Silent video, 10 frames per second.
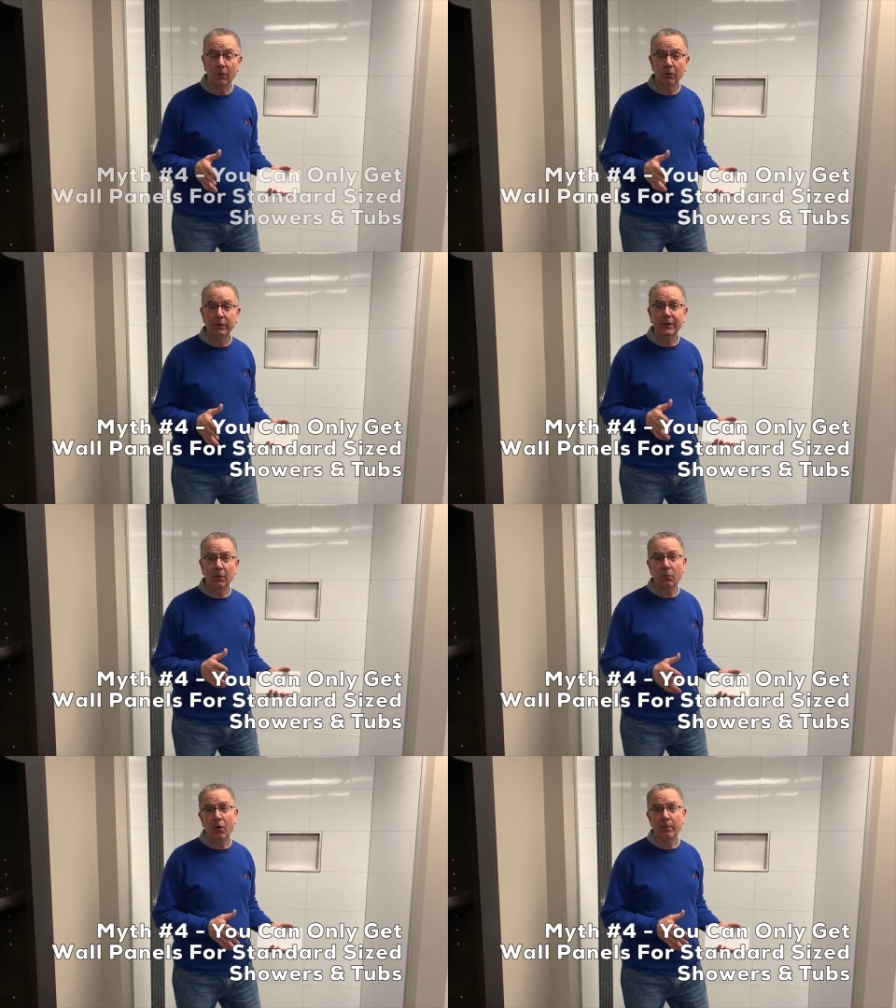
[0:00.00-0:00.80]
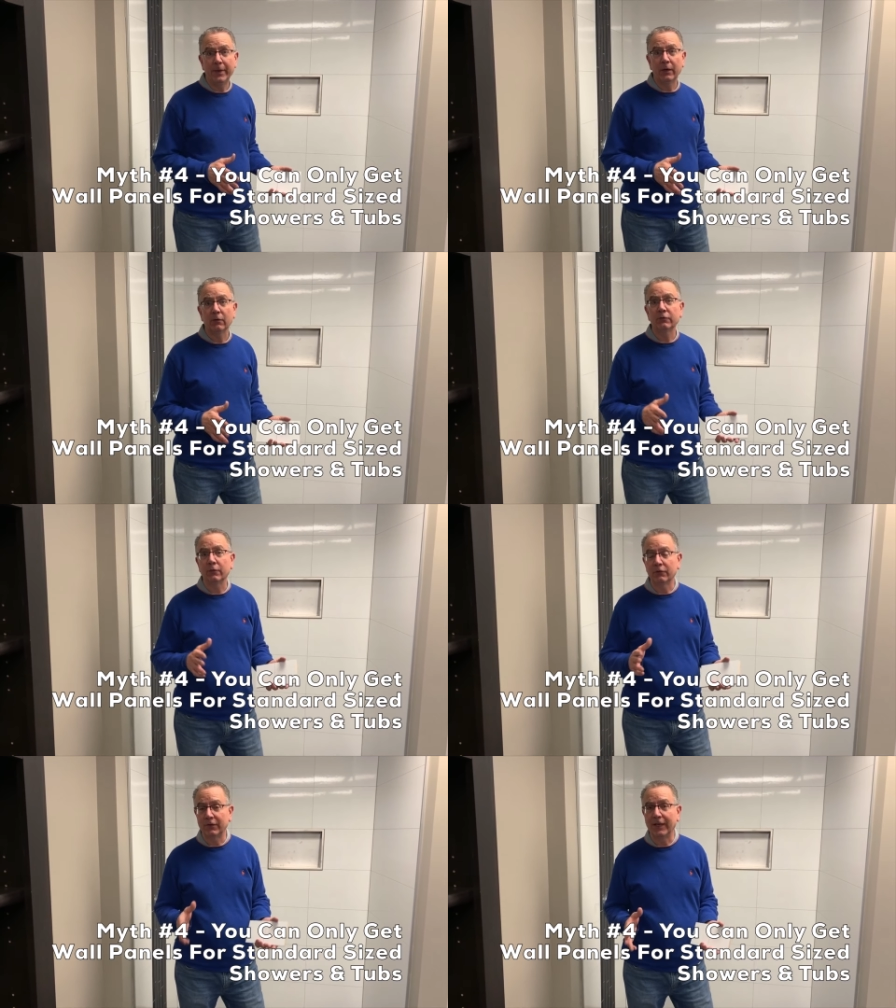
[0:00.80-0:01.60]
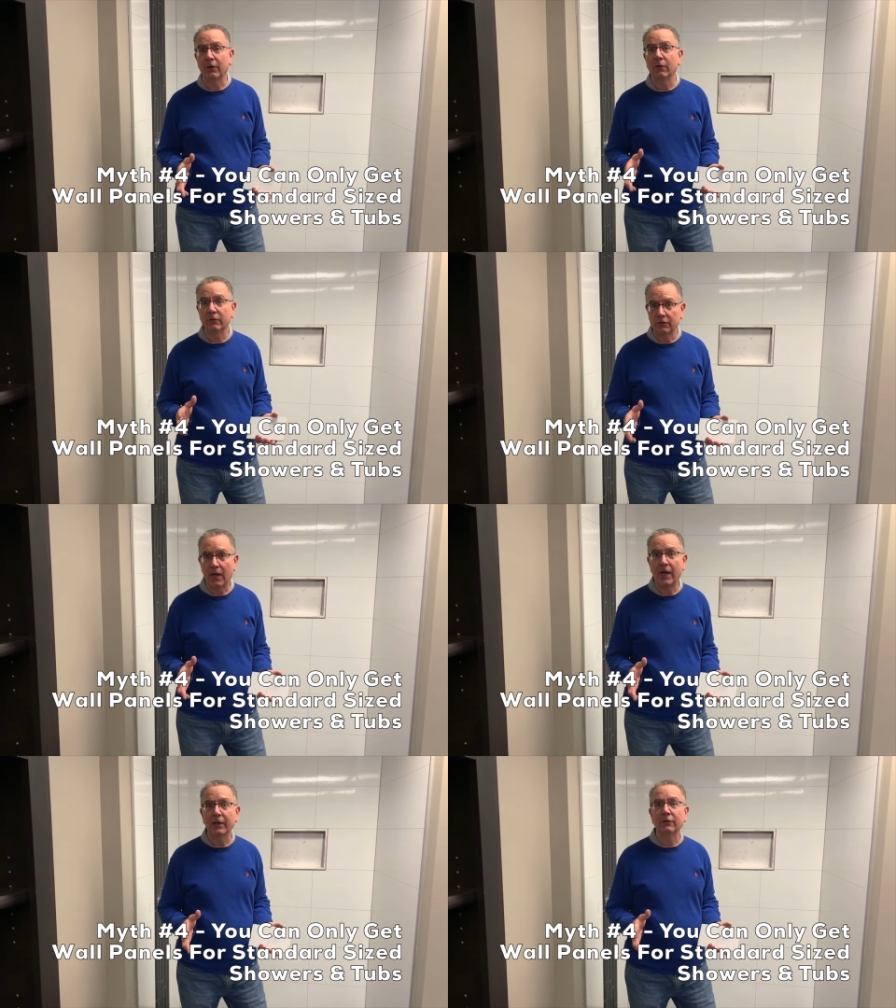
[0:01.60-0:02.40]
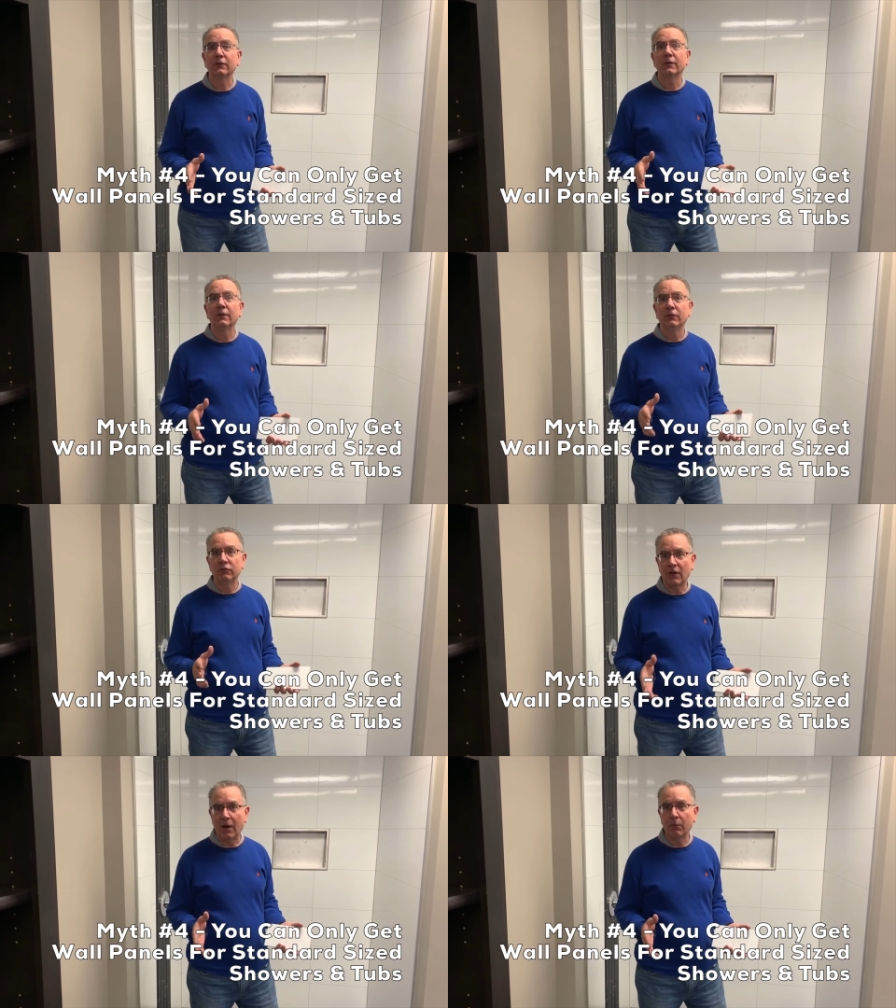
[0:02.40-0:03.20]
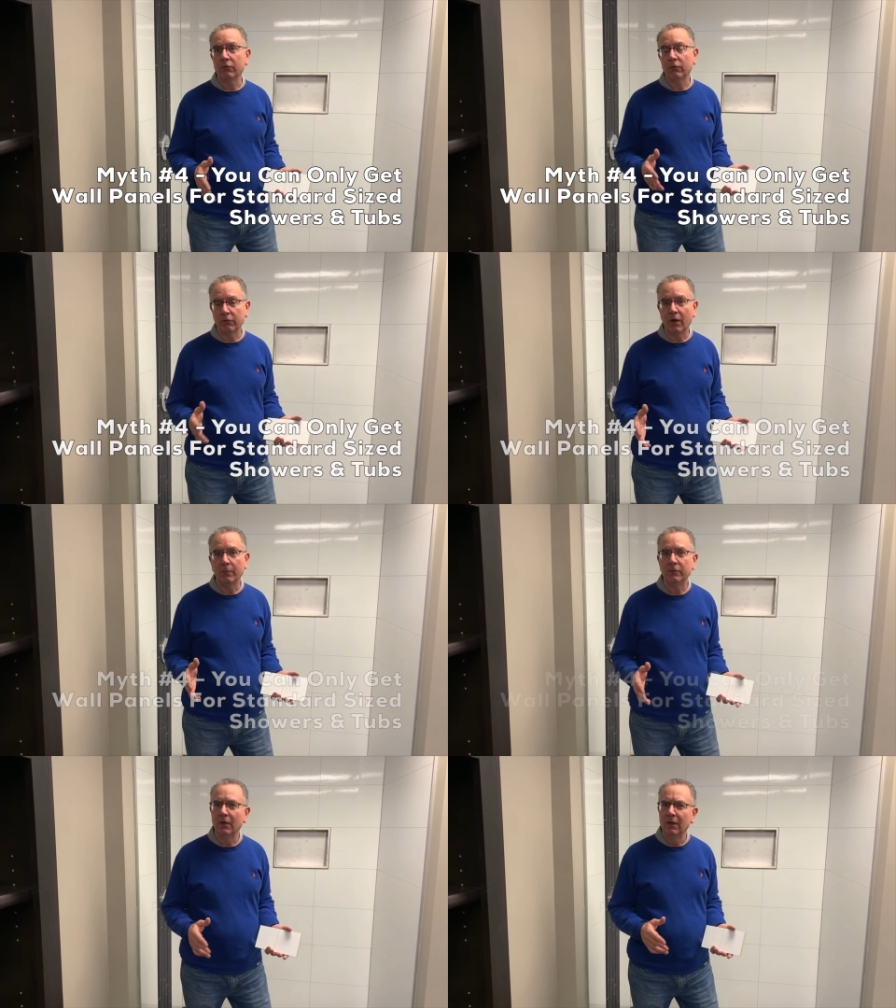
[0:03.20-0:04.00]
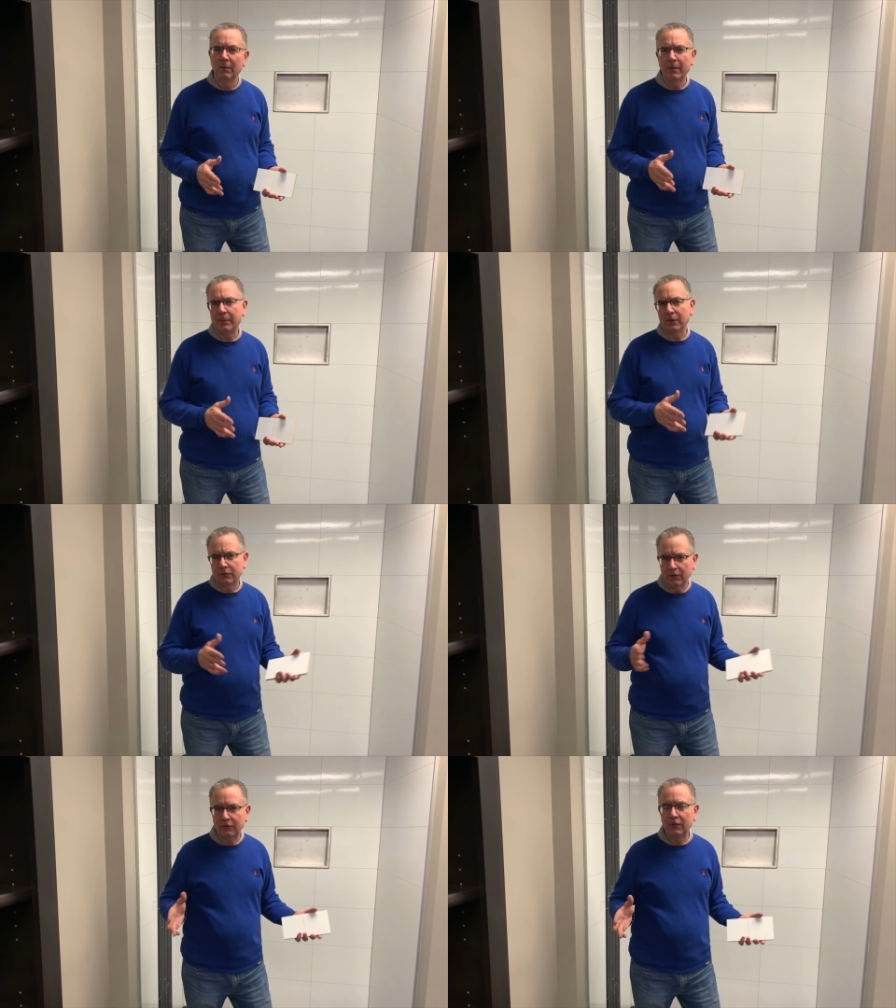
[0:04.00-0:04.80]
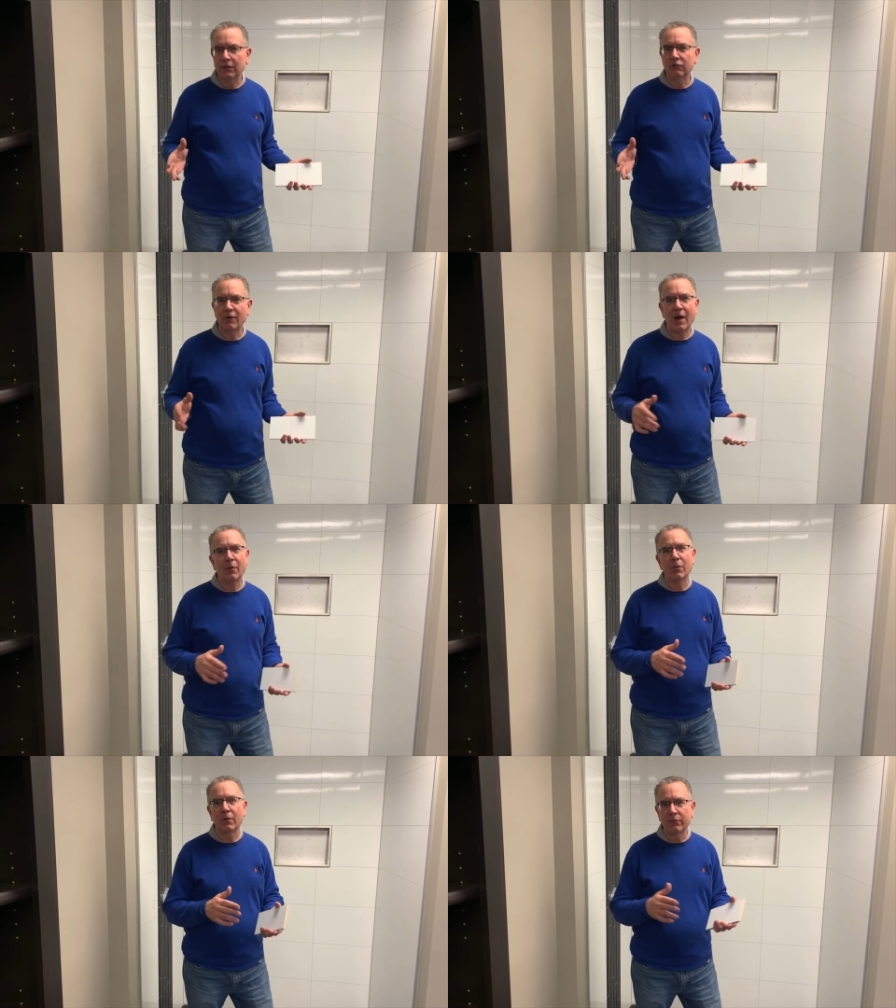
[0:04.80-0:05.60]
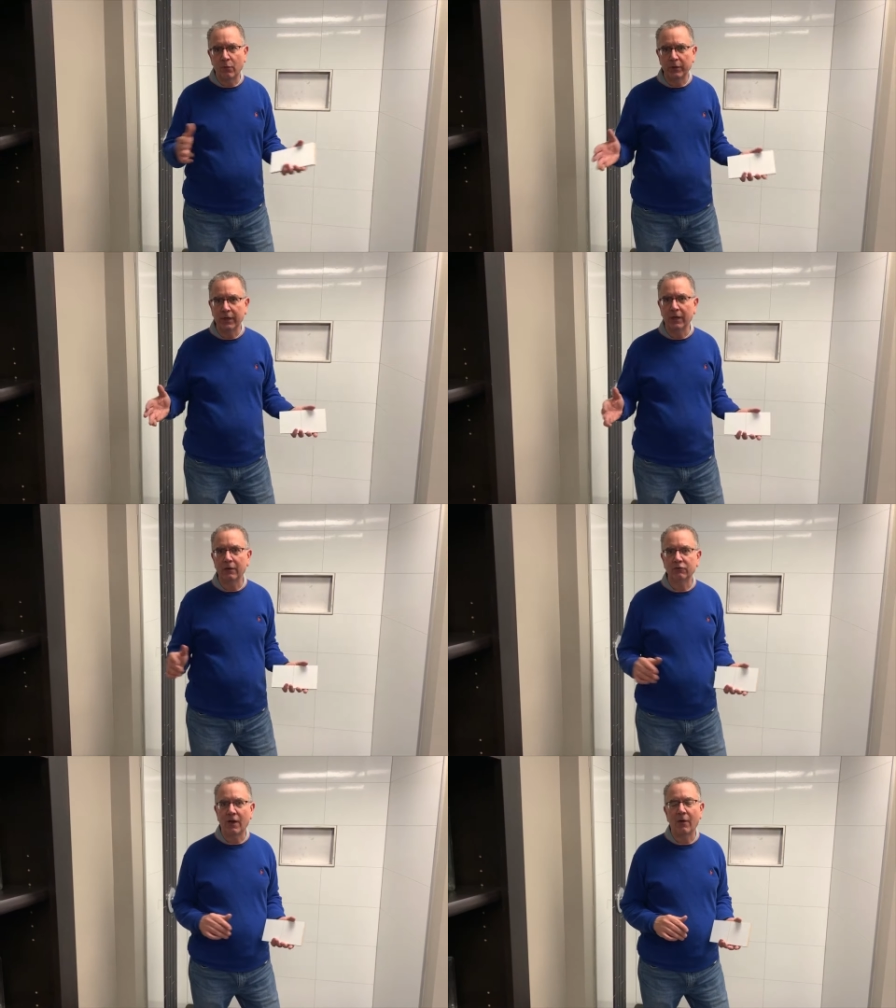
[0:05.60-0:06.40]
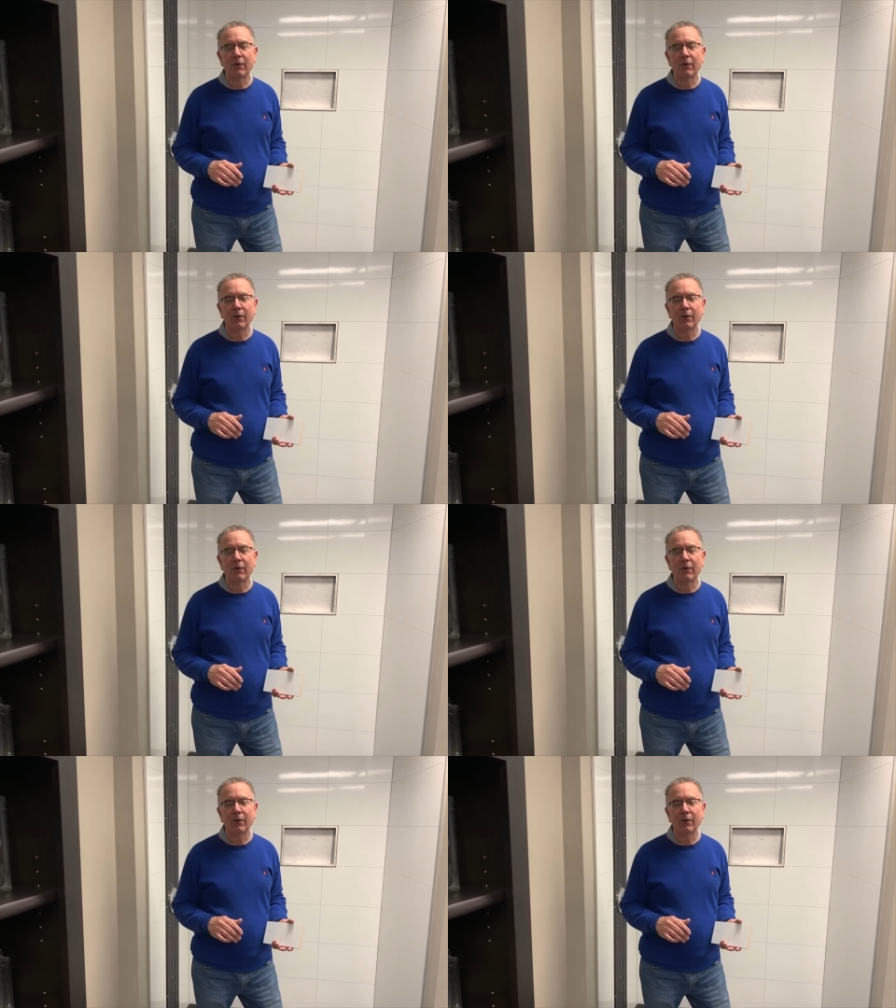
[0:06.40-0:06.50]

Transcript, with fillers: only get wall panels for standard size showers or tubs, maybe a sixty inch shower or a forty-eight inch shower.